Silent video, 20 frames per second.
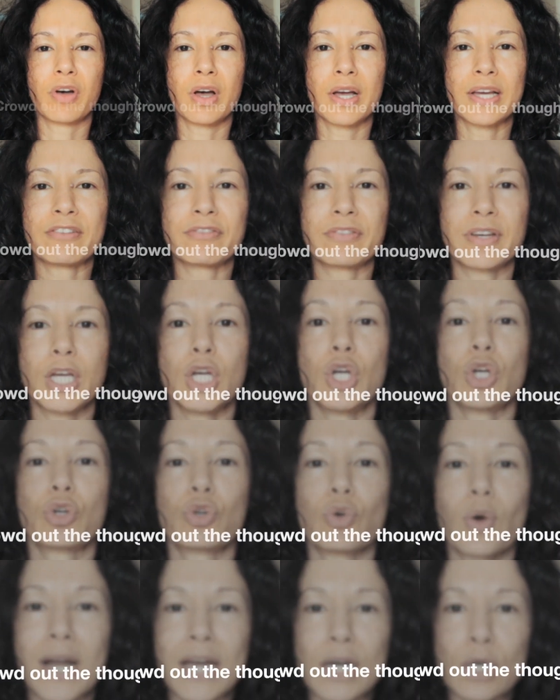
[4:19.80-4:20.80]
5.
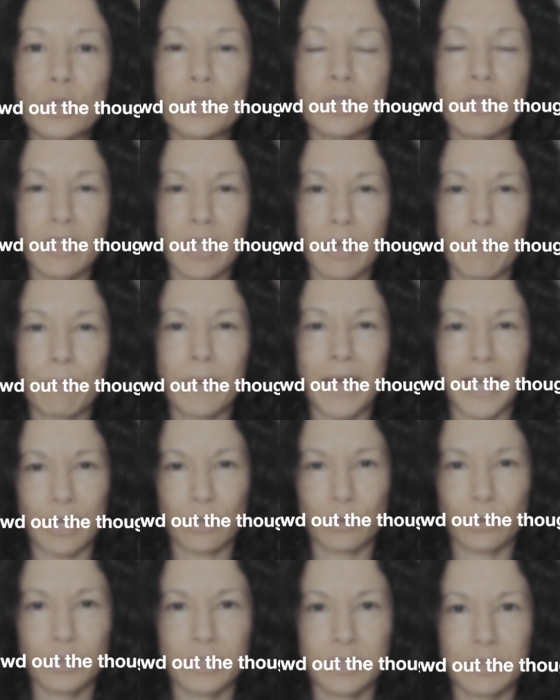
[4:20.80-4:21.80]
Crowd them
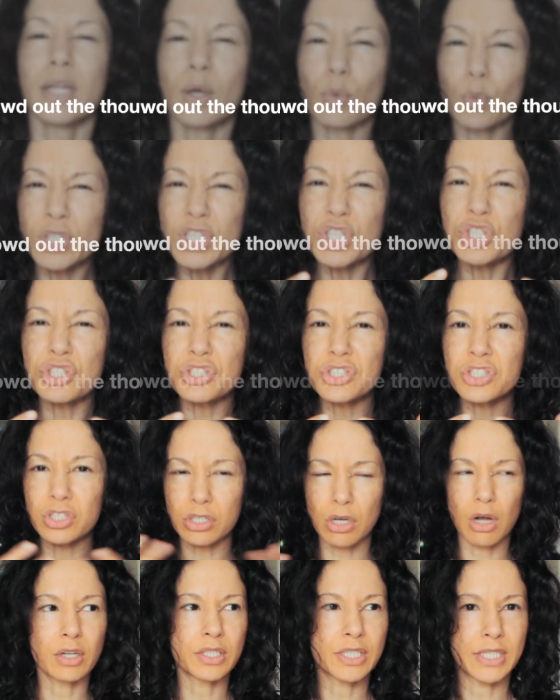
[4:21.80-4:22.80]
out. Now, when you're just
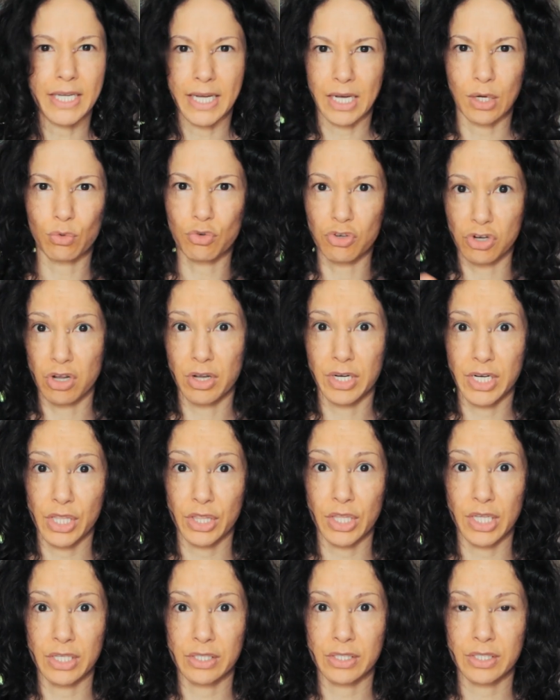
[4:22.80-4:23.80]
starting out
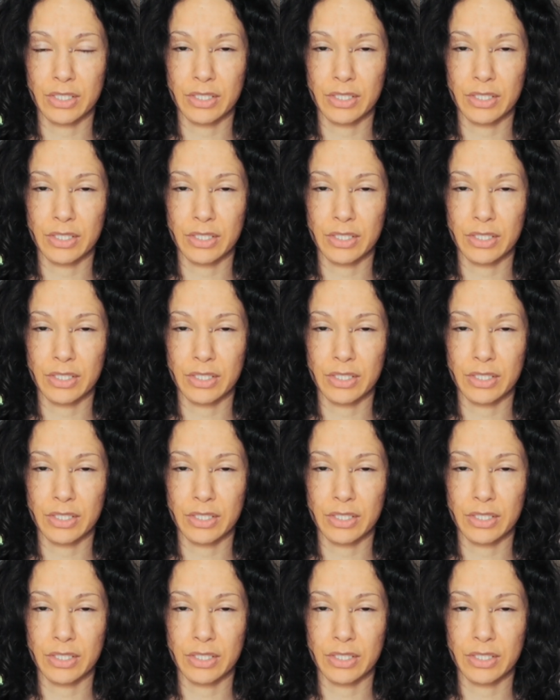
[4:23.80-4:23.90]
learning this,